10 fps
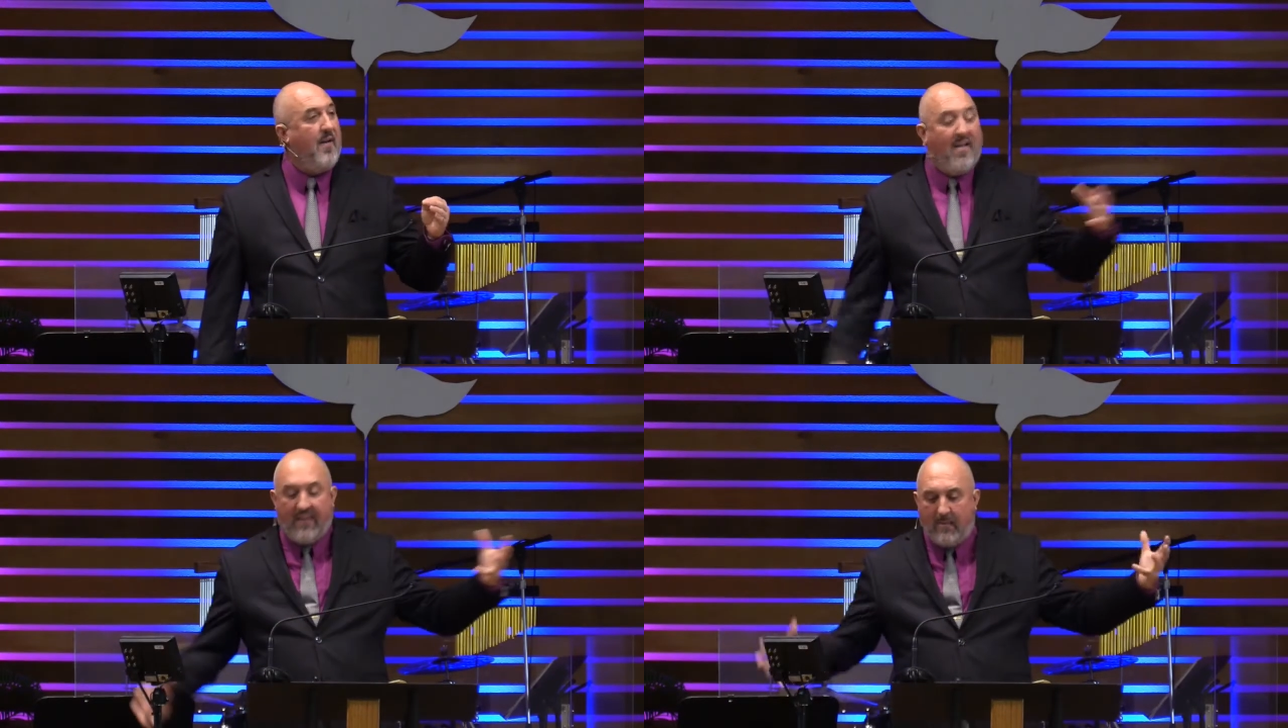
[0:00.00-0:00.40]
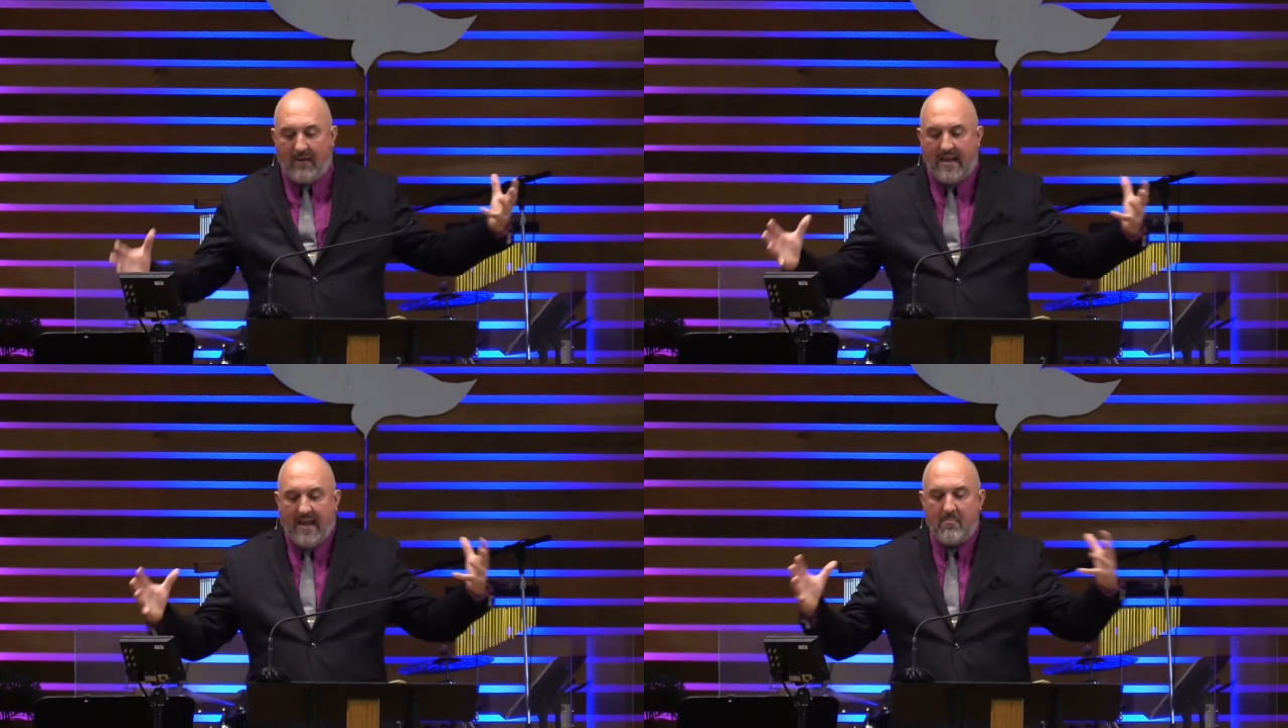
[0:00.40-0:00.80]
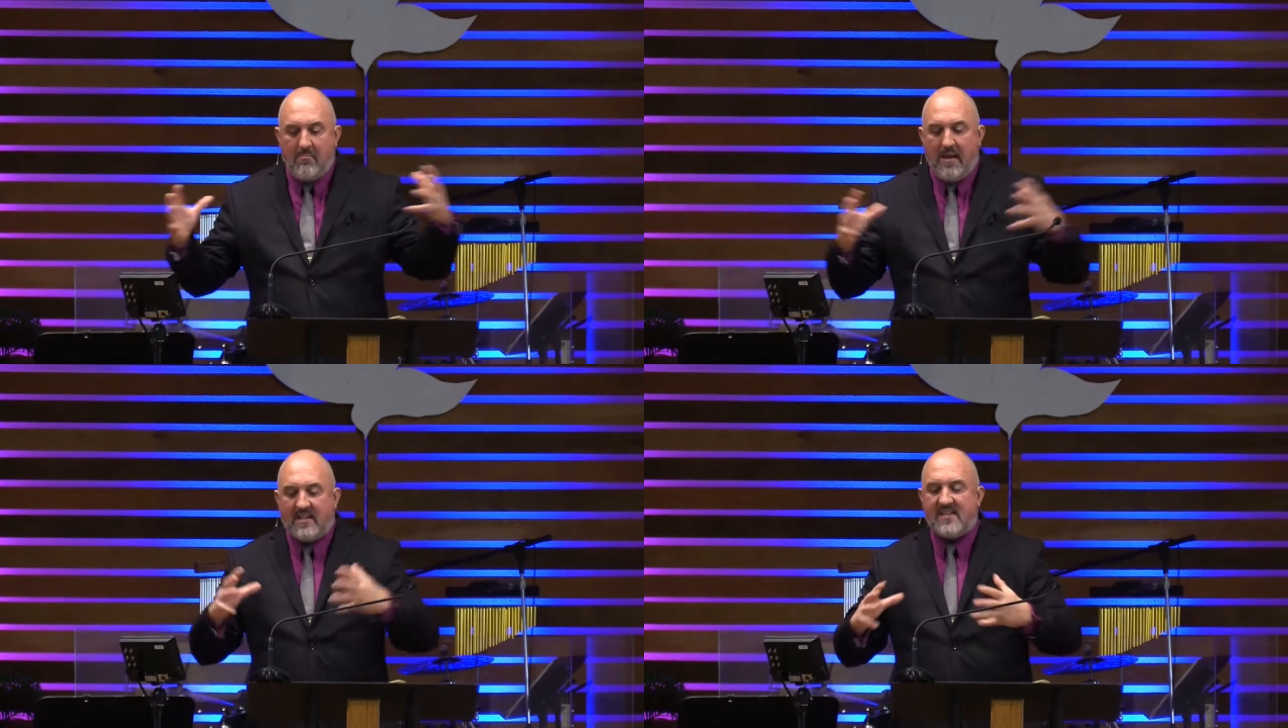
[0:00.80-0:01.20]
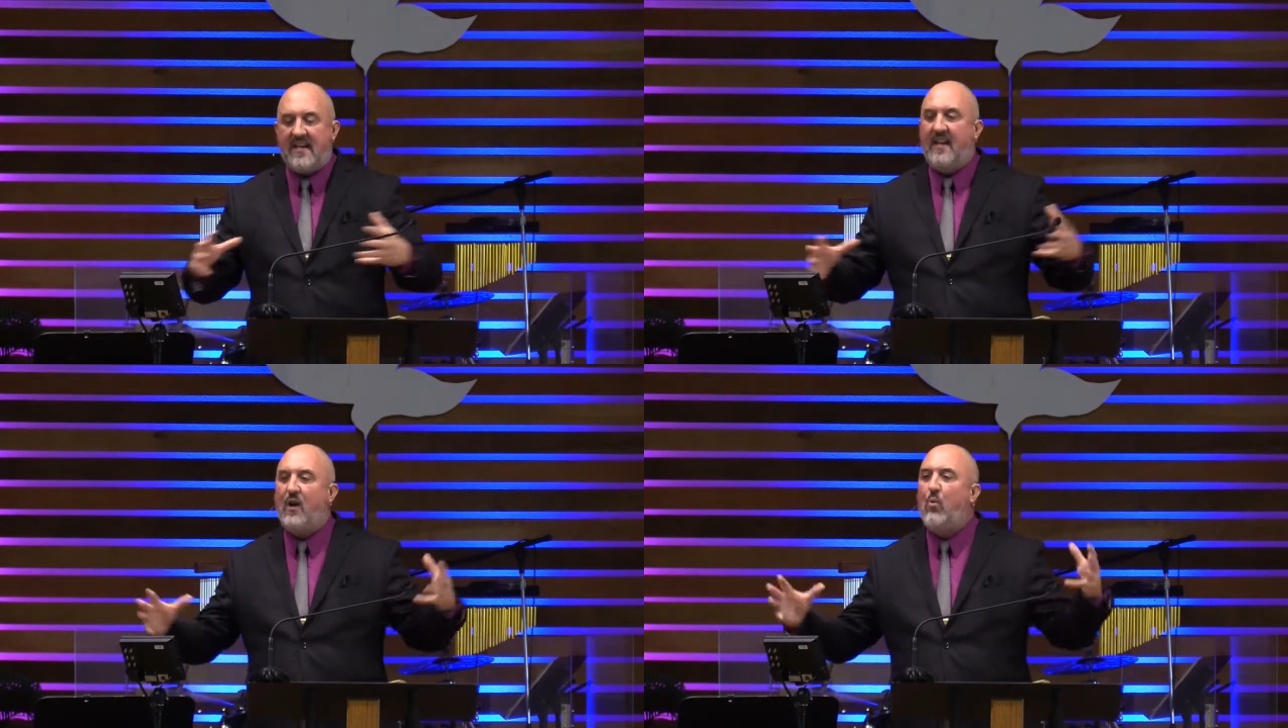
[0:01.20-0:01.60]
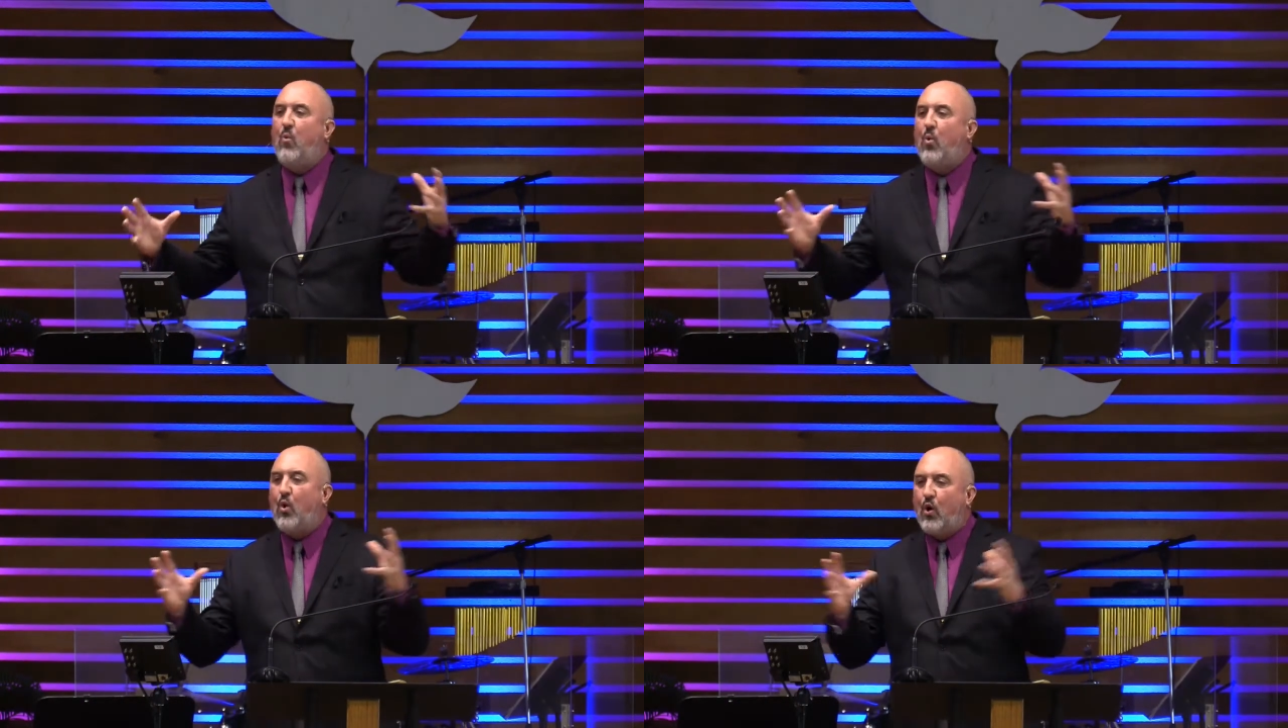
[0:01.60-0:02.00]
They began
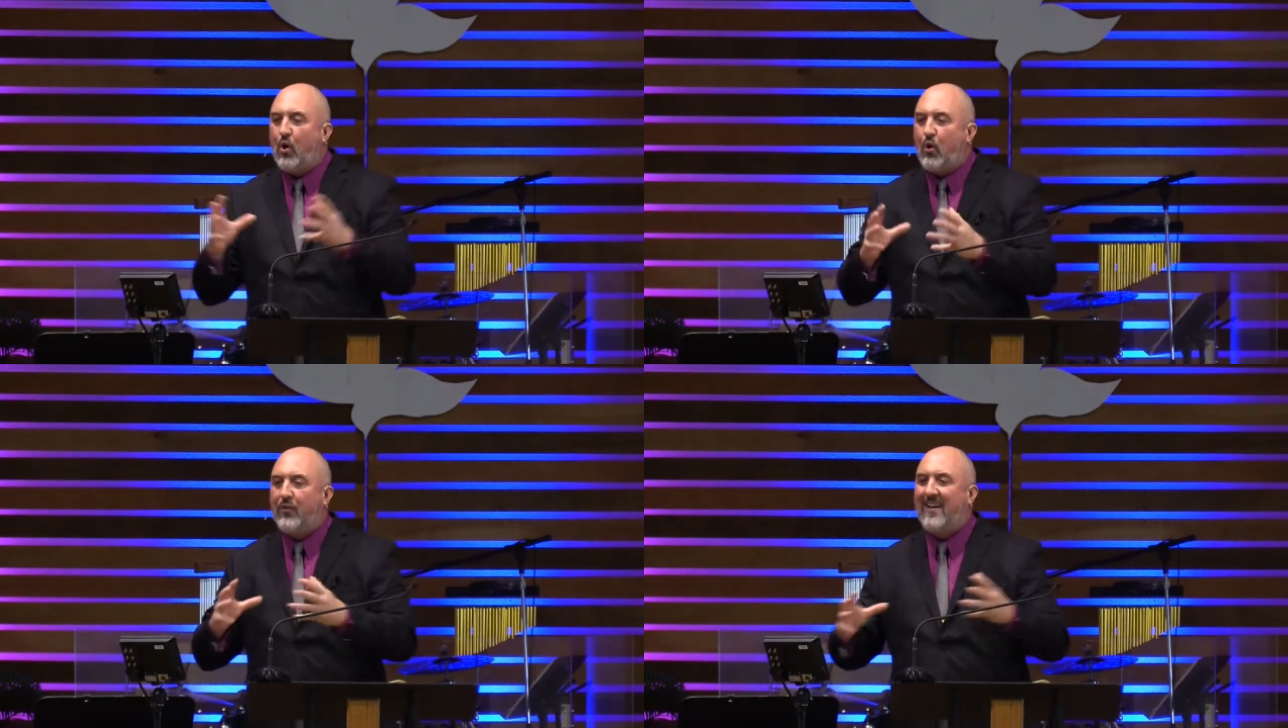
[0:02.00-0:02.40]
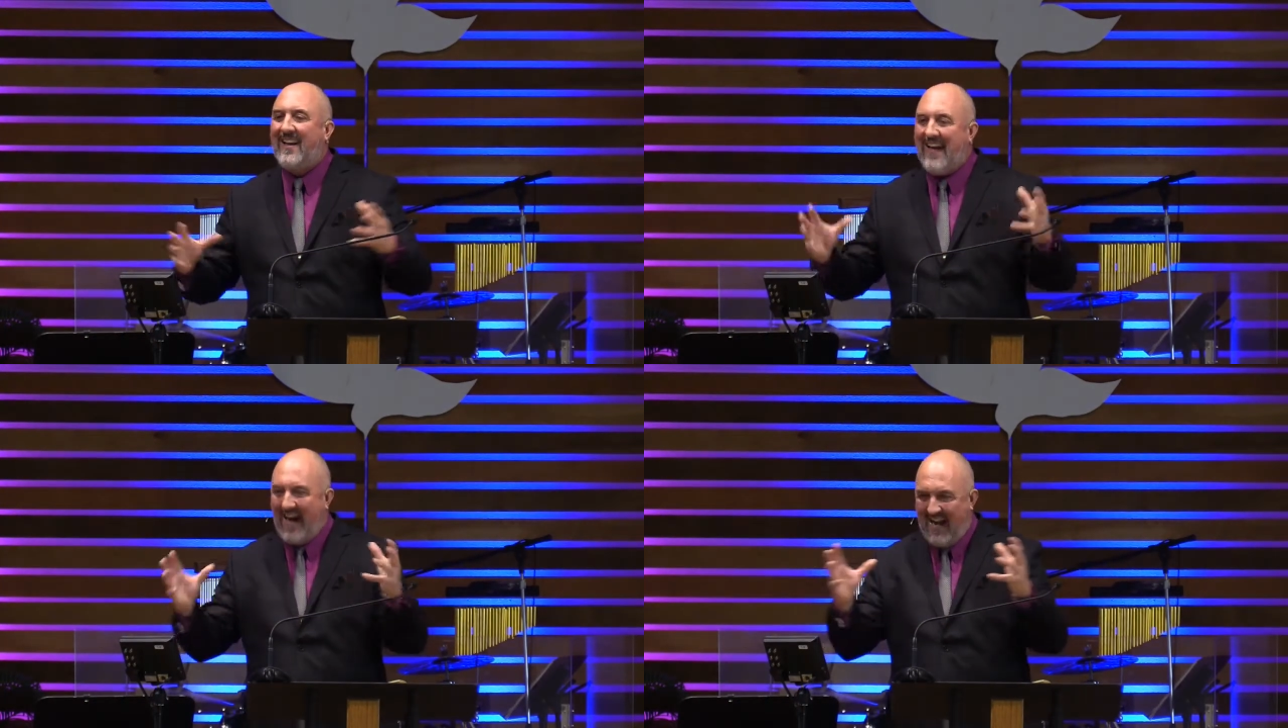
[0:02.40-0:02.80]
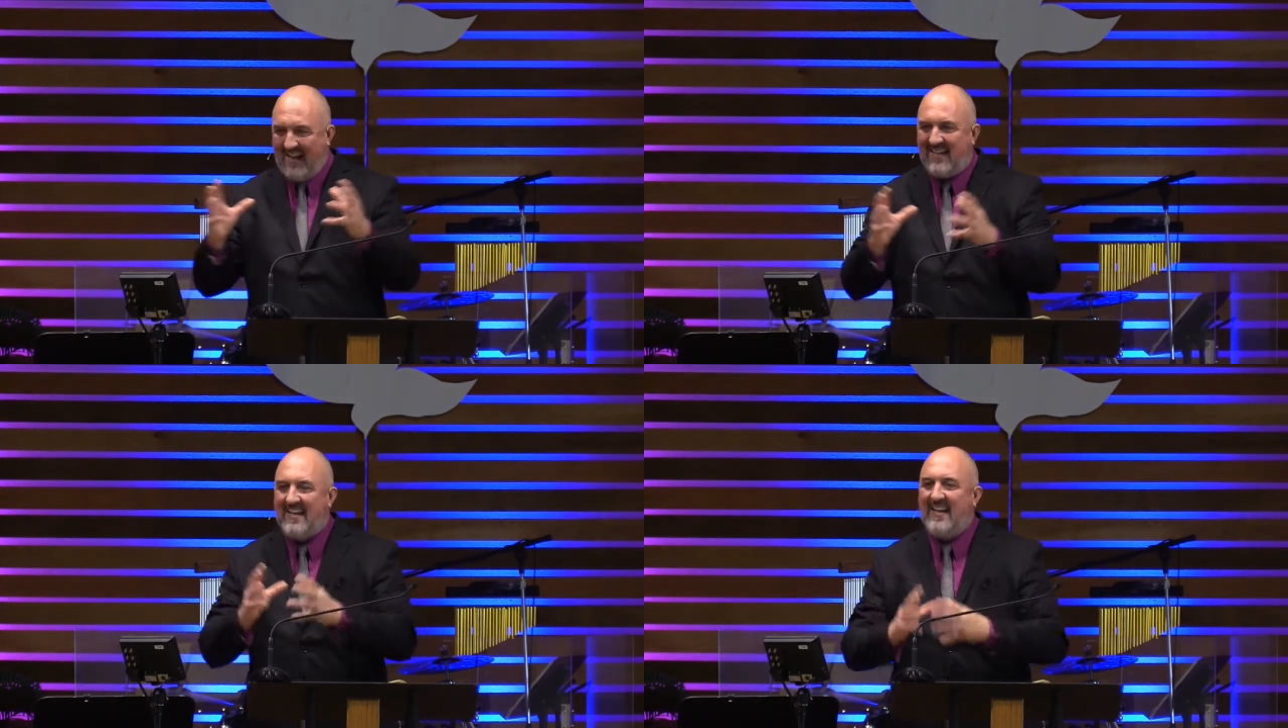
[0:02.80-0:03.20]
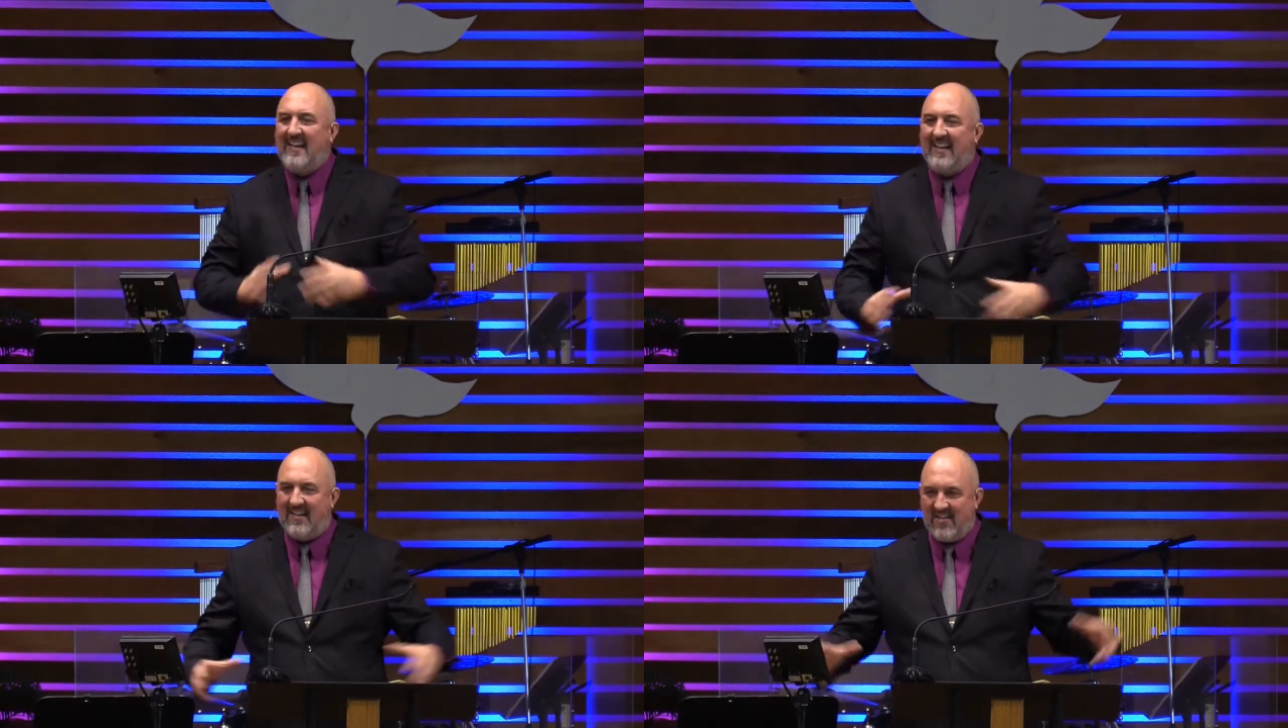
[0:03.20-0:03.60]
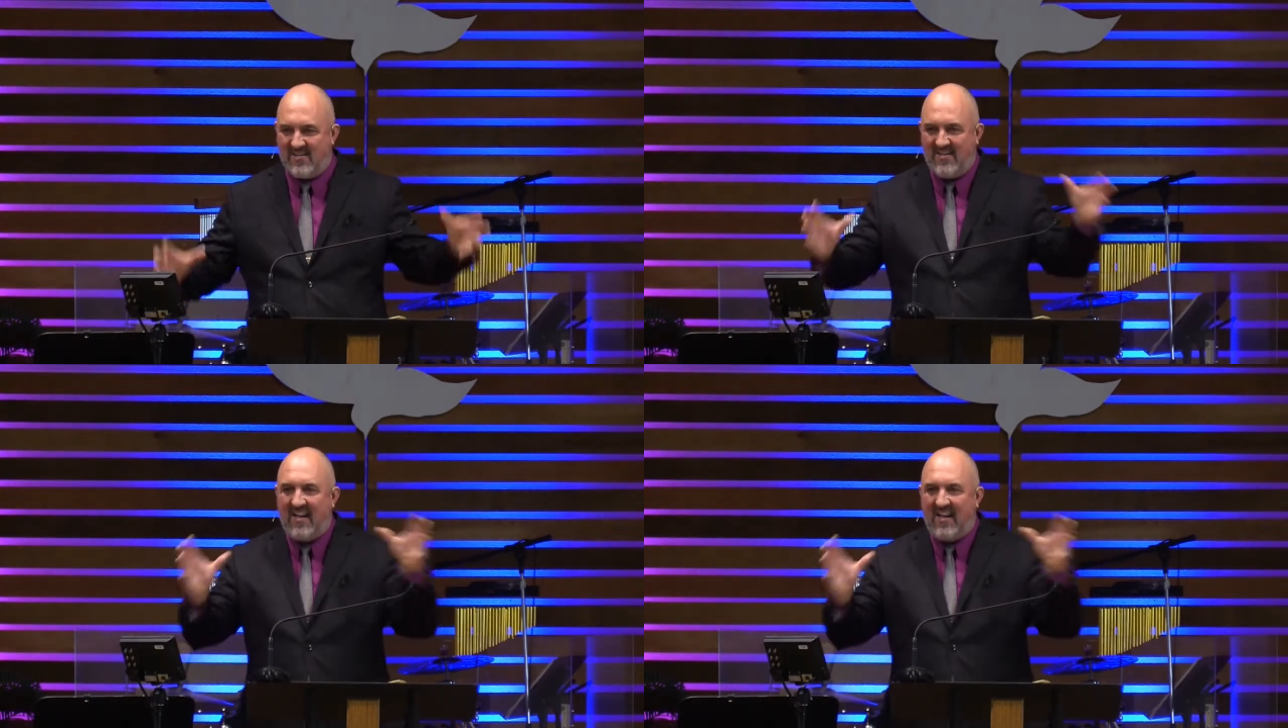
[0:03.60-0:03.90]
mixing worldly ideas